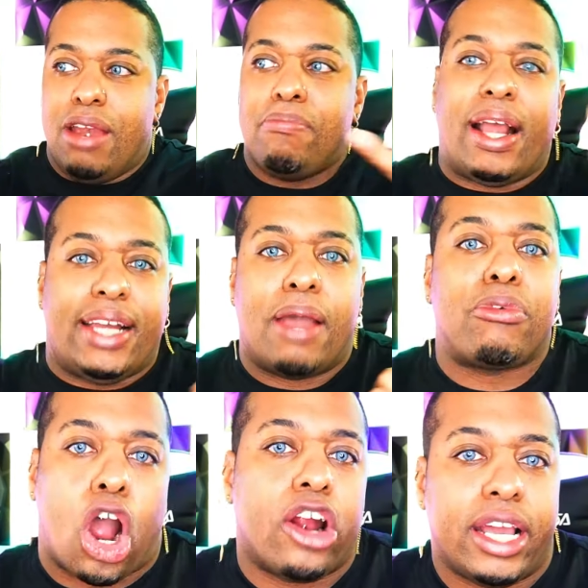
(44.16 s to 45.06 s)
my
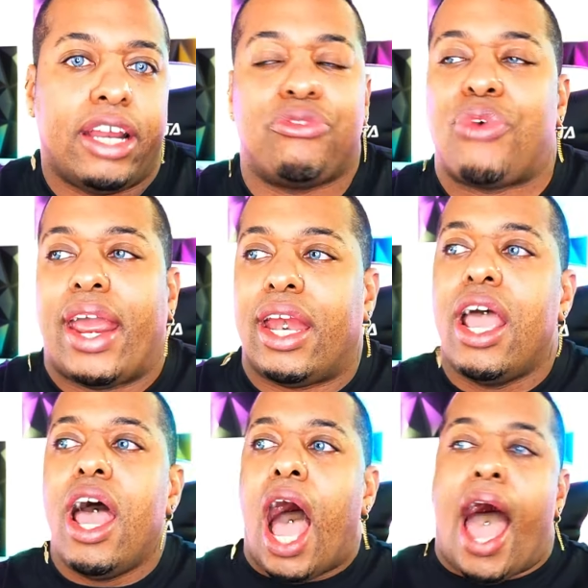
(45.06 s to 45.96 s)
damn garden, right?
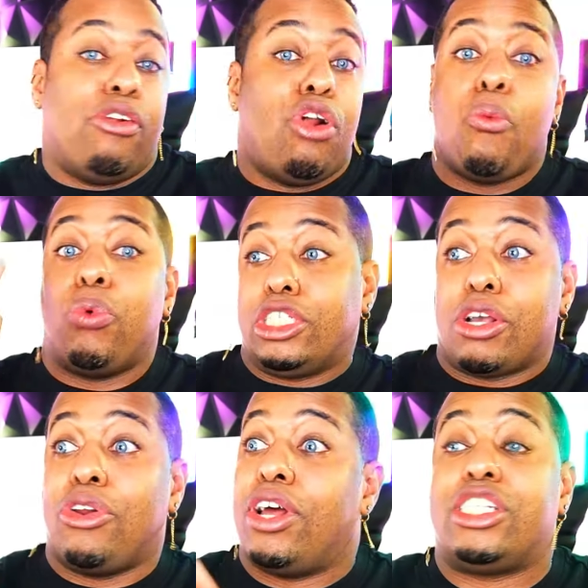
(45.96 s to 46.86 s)
I don't know what's
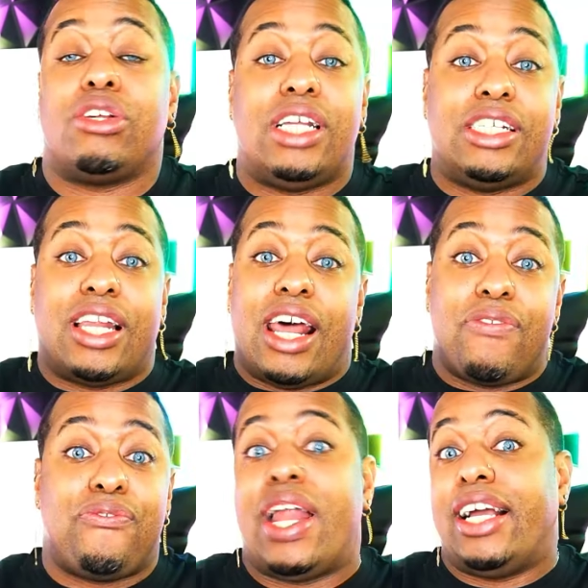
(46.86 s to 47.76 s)
going on. So there's a lot
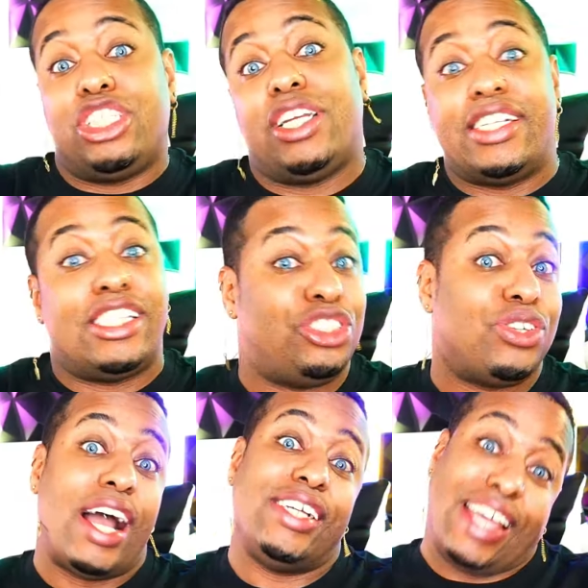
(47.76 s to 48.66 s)
of flashing lights that
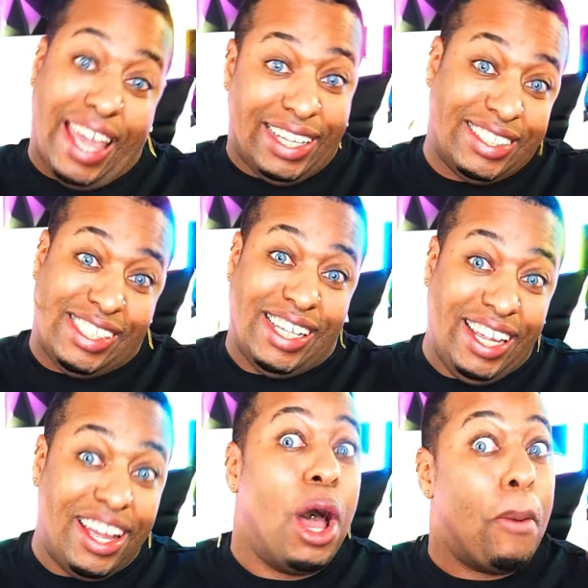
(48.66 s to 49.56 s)
you guys can't
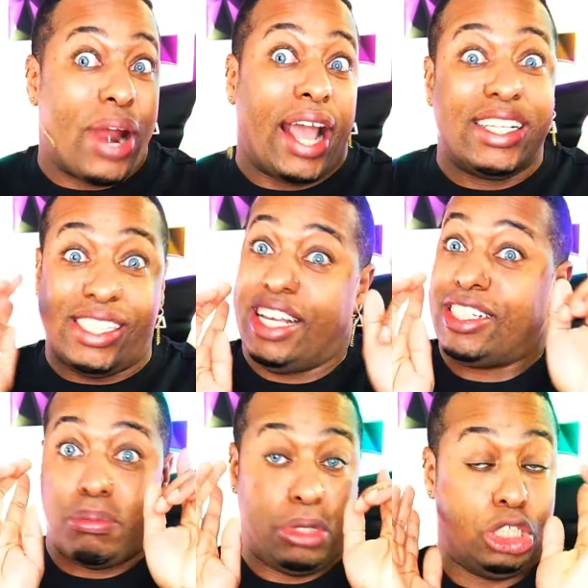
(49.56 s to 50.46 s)
see, but I can see
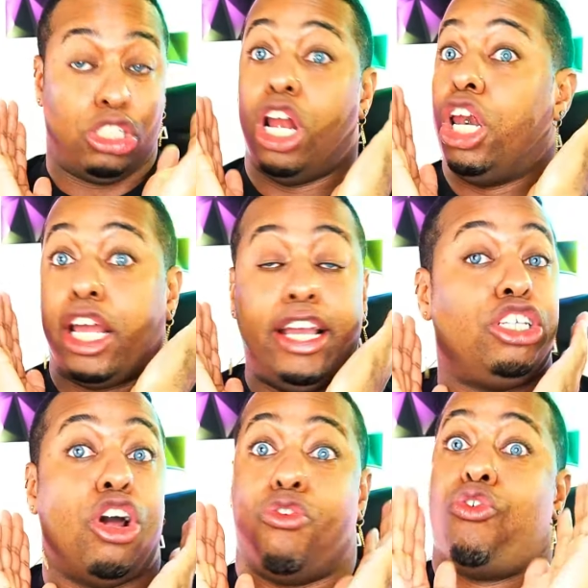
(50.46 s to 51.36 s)
because I'm
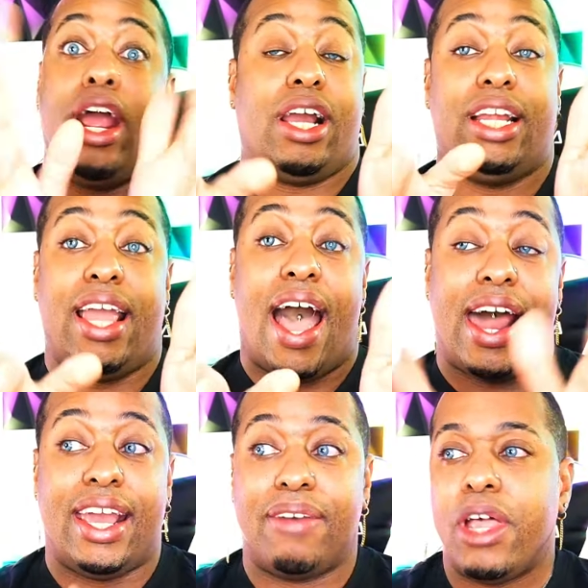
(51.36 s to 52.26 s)
looking directly
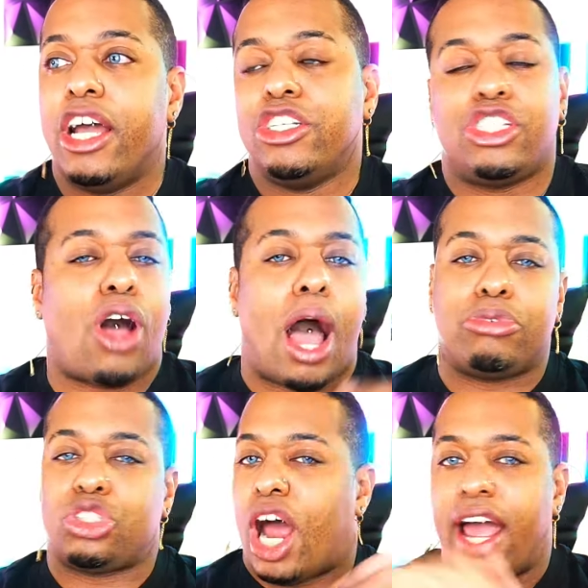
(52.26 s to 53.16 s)
at it. So
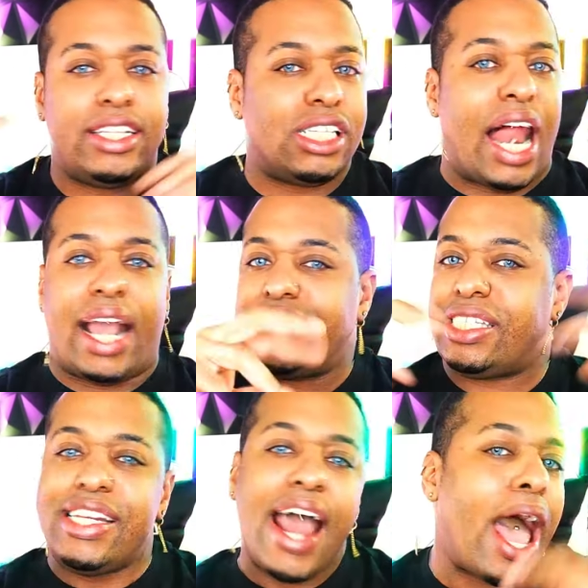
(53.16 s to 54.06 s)
I'm trying to, like,
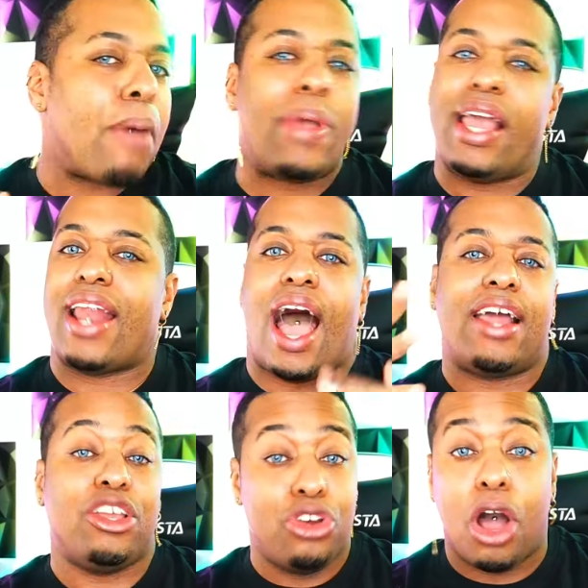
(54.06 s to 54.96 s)
snap and
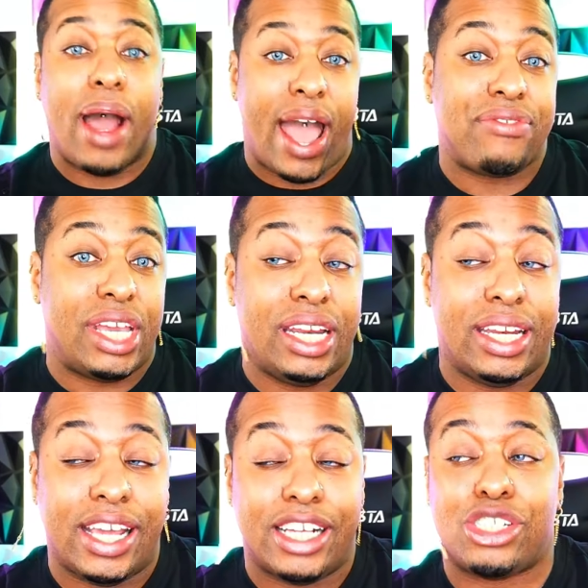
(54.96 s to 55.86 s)
not, you know, I have
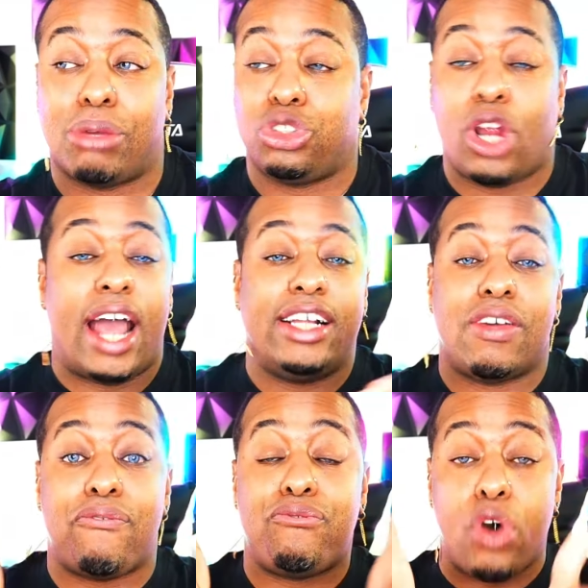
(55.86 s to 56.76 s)
ADD. So I'm trying
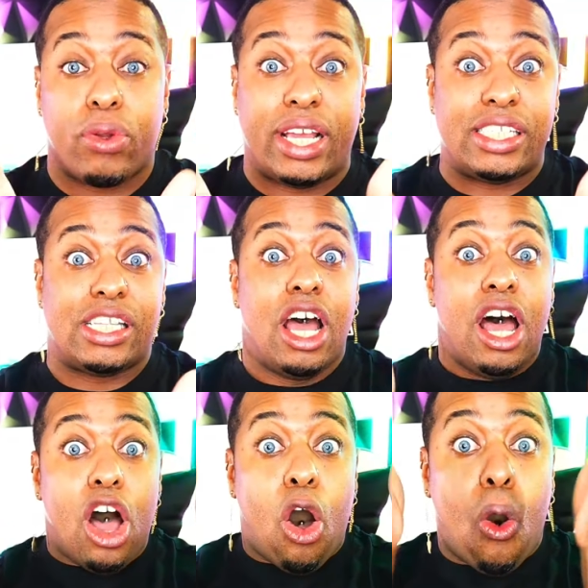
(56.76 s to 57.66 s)
to focus
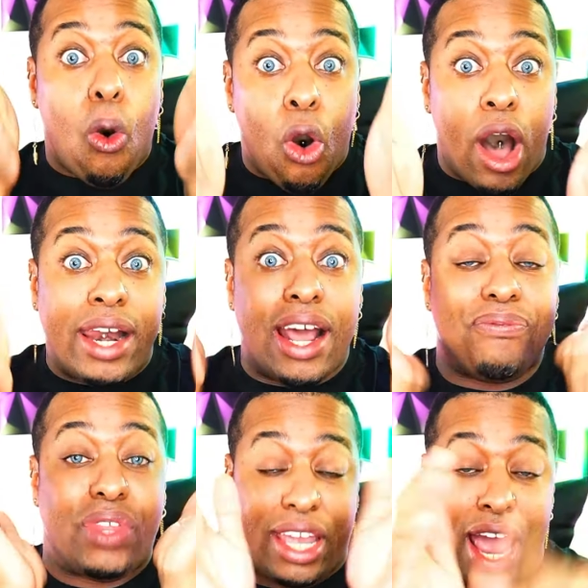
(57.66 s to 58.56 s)
on
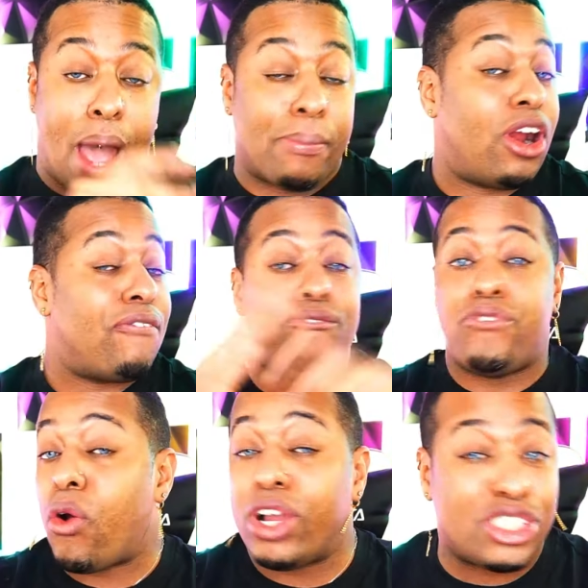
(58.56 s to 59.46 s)
the camera,
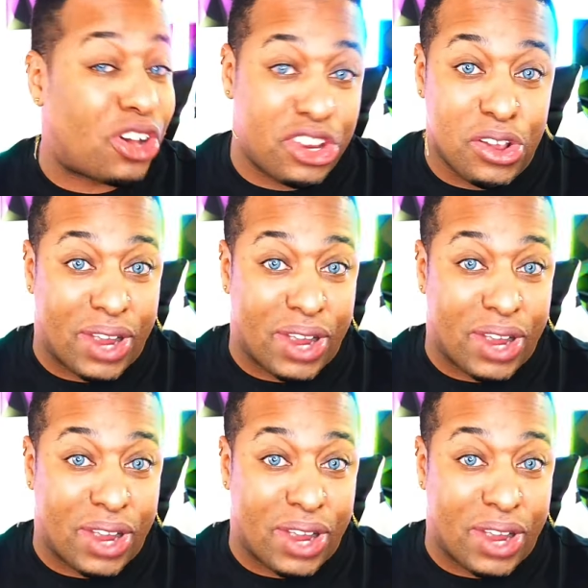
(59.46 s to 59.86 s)
focus on you